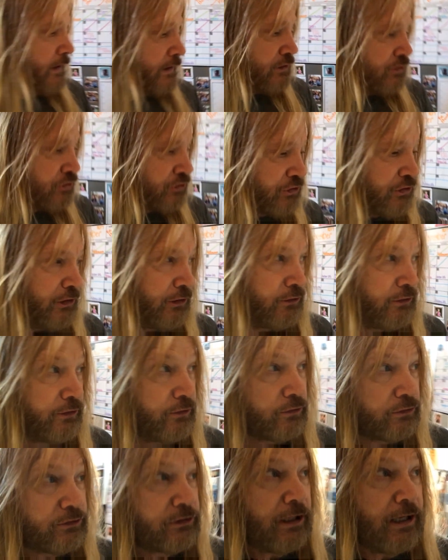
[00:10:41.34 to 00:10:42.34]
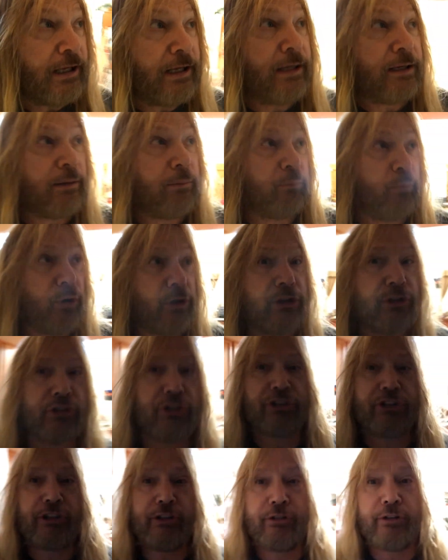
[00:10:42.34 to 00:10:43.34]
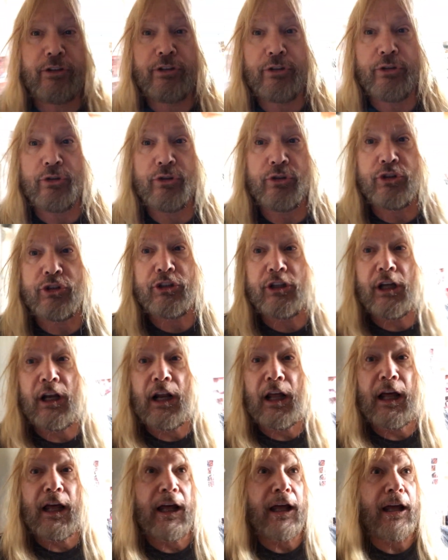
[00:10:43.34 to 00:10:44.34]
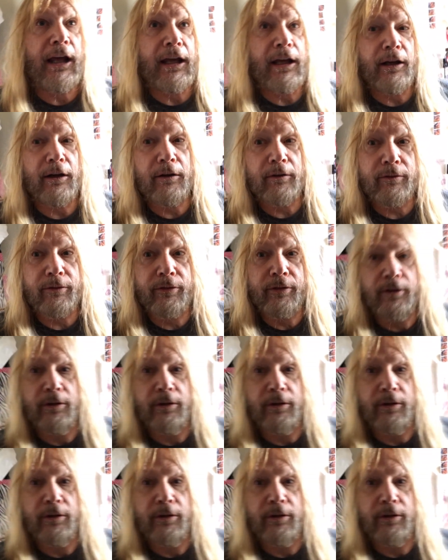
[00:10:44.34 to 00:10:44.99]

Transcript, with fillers: it's cereal time. What cereal shall I have?